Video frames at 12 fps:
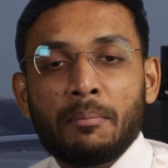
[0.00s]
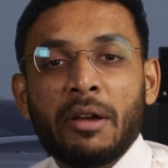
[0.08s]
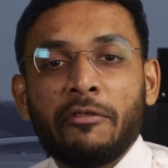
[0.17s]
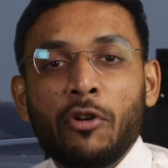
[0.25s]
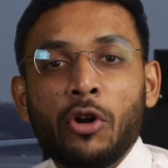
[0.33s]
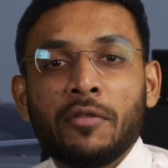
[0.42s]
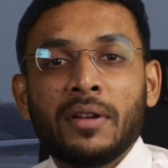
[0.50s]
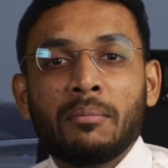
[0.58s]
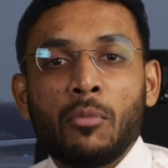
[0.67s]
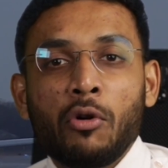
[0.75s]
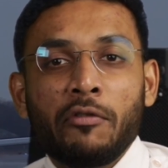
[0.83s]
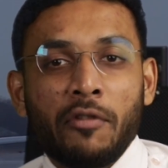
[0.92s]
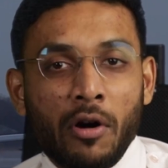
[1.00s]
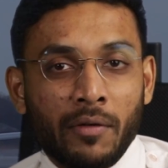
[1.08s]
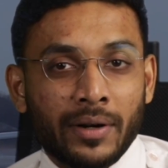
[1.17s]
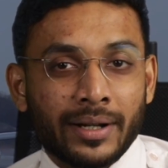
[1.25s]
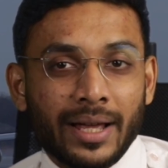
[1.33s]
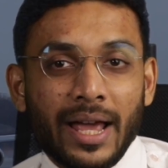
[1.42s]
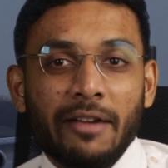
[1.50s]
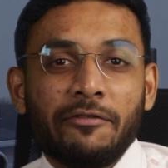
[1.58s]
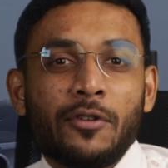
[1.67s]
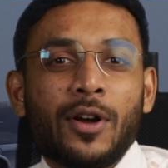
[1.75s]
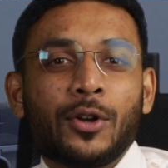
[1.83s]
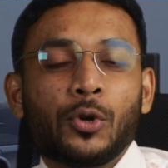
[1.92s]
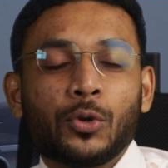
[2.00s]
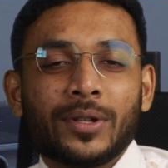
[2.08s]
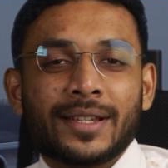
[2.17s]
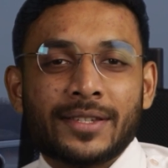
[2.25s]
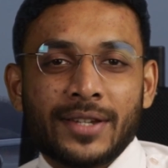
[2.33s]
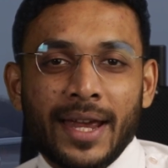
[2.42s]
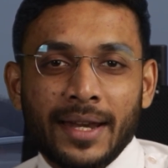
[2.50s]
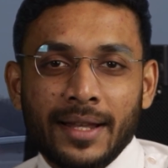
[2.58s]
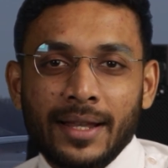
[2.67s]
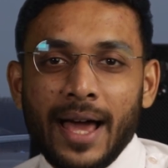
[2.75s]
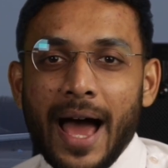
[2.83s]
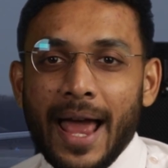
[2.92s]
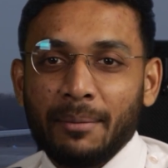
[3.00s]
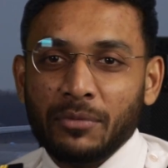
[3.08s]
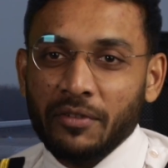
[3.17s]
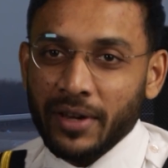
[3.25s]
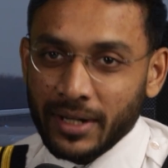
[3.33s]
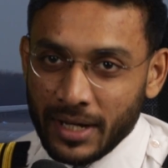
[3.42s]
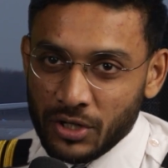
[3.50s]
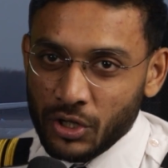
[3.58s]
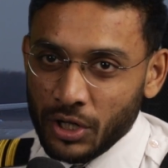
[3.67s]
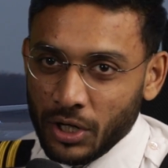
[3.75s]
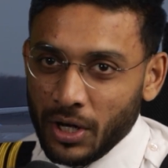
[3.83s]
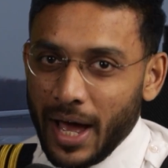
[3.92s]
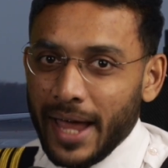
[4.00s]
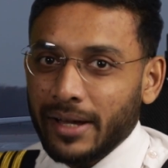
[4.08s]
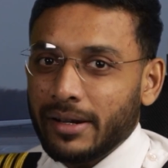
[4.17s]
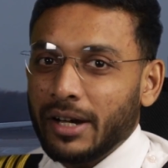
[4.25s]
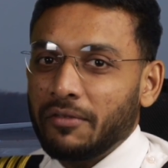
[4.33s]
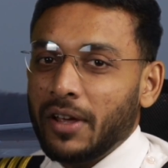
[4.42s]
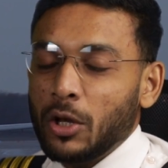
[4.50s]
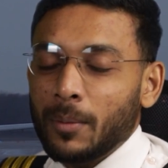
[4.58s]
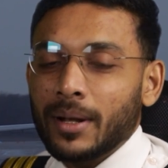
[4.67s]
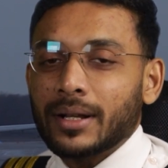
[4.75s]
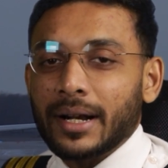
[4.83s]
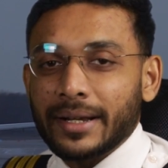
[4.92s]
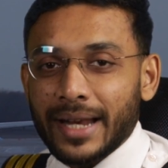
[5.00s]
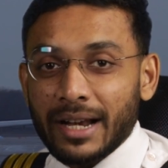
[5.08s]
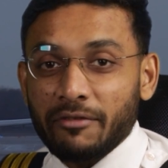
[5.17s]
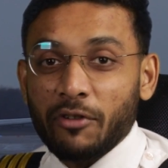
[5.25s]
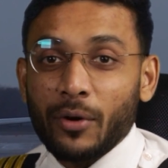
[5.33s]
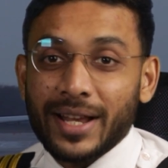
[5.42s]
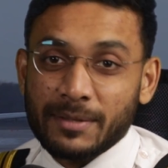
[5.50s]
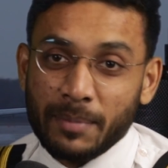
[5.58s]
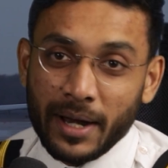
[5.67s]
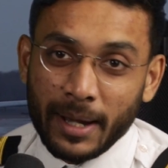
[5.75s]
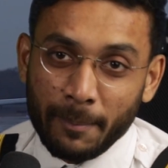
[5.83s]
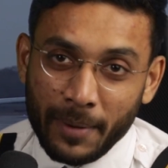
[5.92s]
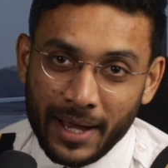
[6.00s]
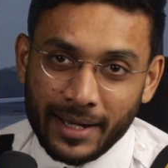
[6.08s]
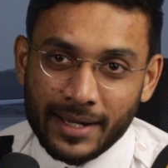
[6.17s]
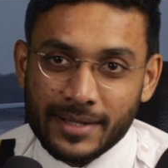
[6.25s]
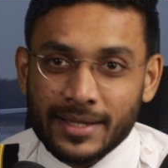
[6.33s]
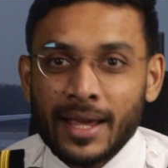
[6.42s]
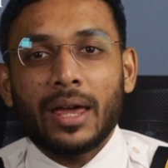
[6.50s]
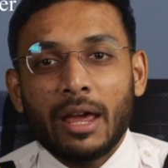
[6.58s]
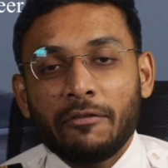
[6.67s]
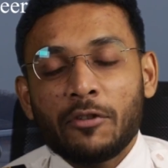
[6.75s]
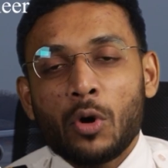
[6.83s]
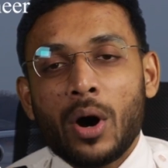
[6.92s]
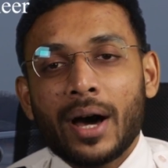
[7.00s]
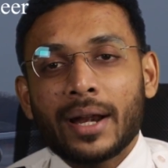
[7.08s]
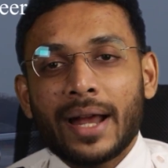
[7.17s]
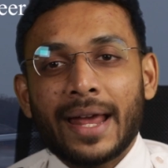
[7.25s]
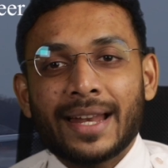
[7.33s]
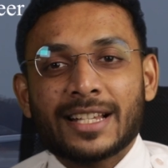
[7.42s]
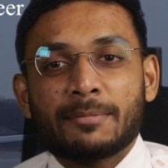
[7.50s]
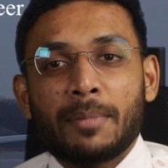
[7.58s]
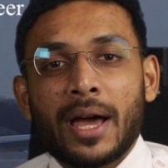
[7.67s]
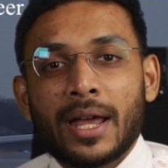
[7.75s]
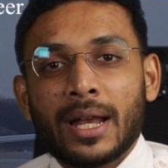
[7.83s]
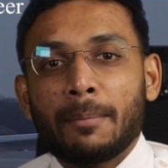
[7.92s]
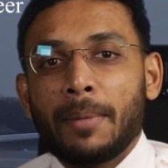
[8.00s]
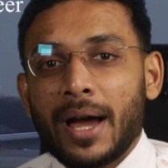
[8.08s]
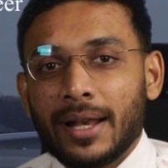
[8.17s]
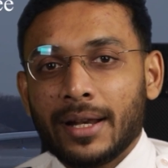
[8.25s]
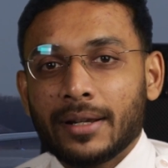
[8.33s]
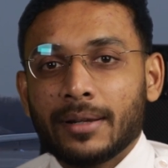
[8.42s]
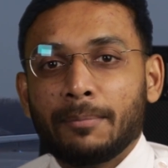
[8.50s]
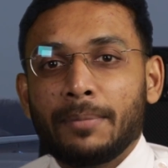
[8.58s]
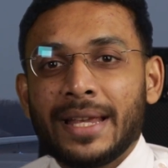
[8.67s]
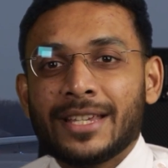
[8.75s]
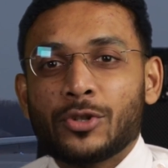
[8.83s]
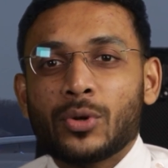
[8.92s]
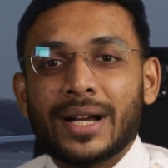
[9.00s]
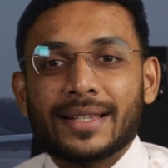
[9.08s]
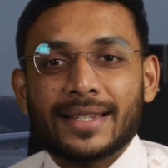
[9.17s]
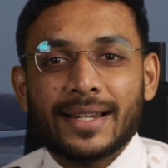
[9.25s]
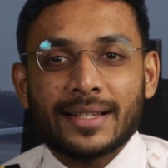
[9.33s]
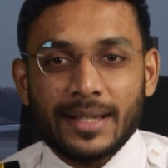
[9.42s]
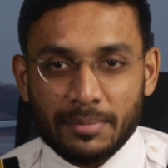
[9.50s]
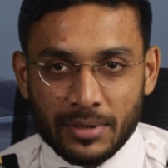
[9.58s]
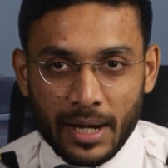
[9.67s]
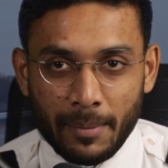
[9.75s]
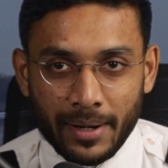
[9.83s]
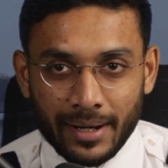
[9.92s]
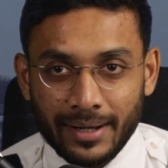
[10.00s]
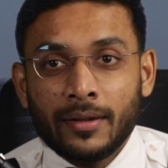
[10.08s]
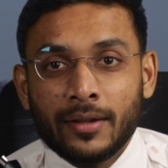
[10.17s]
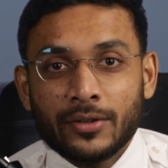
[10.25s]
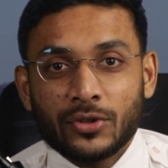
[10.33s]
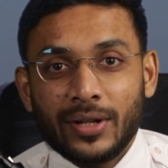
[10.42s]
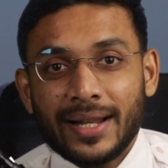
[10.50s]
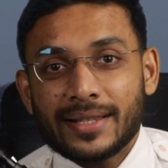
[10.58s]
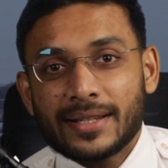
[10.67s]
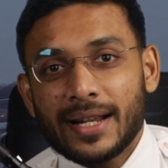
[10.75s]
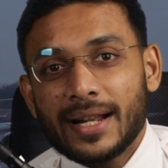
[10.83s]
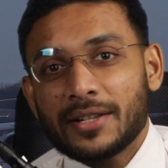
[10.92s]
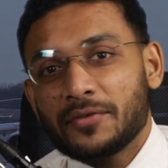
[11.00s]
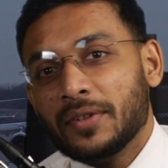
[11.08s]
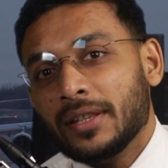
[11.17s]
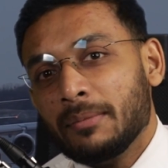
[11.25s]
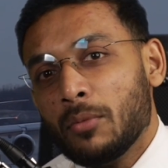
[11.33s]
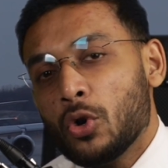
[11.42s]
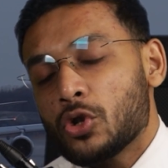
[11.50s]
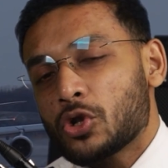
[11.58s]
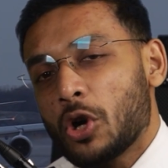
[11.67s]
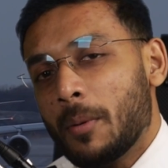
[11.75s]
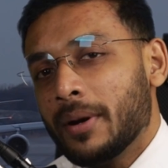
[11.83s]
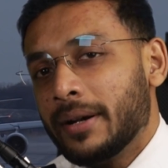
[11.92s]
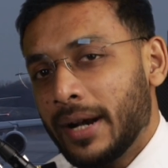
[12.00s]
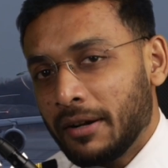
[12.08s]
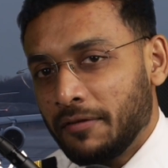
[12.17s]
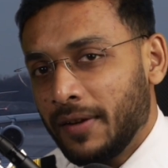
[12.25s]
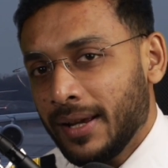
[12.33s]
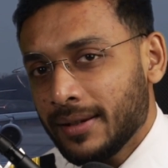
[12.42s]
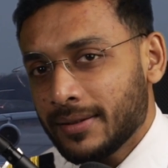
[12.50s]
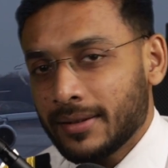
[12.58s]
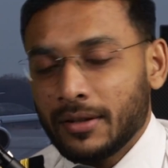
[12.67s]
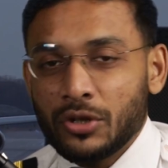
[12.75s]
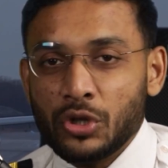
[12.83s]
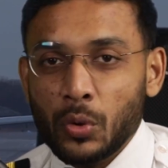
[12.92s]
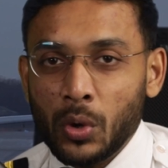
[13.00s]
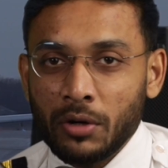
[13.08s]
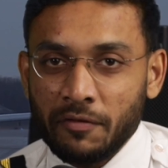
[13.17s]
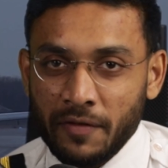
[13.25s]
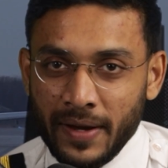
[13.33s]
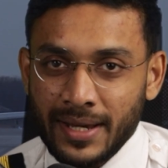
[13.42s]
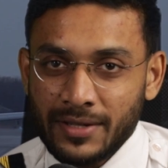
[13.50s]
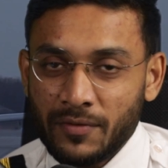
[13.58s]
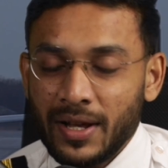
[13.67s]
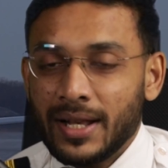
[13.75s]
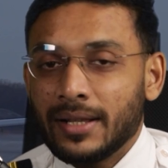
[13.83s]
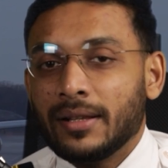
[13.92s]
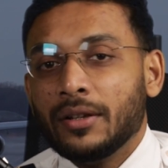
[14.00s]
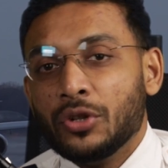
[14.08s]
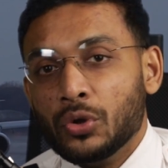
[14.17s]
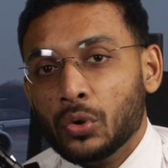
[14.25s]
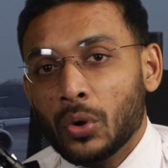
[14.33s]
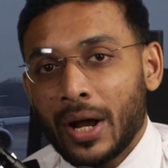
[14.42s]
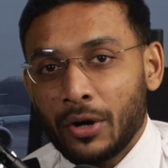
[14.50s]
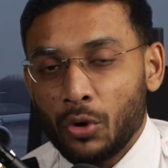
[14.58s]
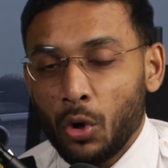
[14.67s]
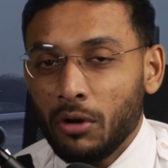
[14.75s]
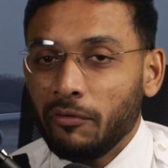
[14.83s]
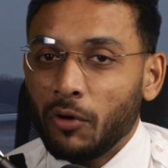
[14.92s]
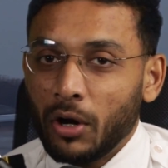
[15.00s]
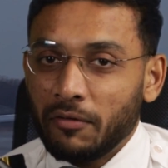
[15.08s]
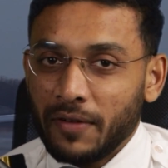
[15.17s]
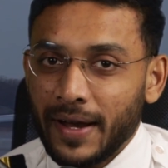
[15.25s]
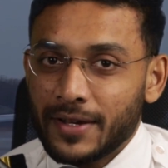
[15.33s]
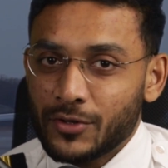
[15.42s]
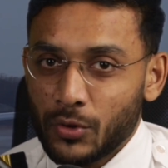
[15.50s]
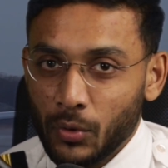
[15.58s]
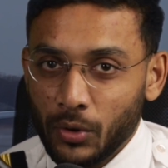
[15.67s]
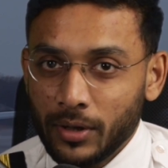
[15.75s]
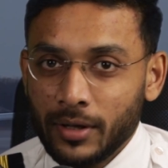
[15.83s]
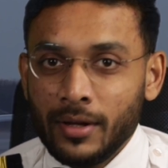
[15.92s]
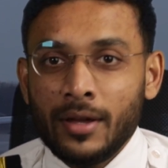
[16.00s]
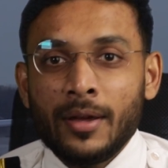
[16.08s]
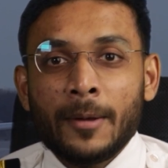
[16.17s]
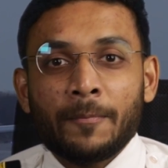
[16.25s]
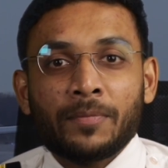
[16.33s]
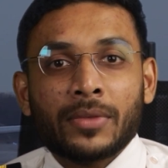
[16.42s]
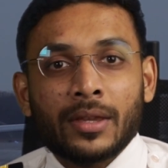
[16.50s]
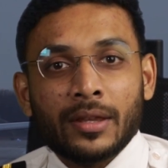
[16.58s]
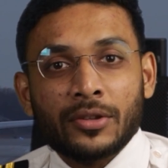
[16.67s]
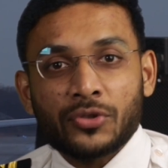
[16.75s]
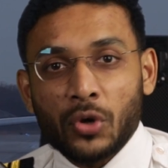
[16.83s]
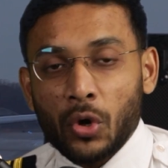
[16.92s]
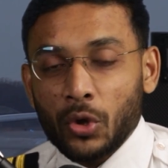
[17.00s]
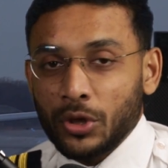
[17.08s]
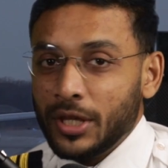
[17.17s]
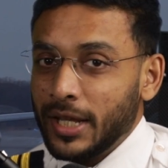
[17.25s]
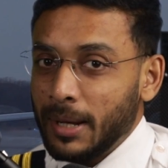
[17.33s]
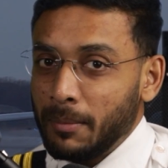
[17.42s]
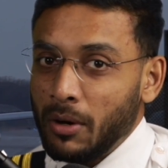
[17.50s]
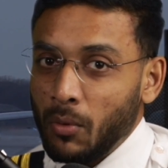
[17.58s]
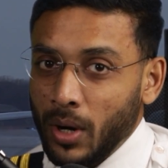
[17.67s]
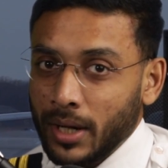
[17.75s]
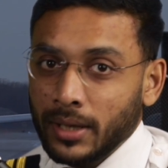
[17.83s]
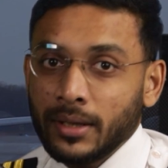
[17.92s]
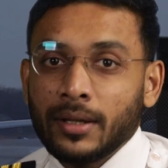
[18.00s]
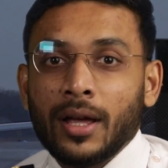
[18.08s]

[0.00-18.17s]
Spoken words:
Before we move forward, if you are new to this channel, I am the winged engineer. I create valuable content for aspiring pilots. If you are an aspiring pilot, please do consider subscribing. So let's start with the most common red flags you would face while you enroll for a flight school. So the number one,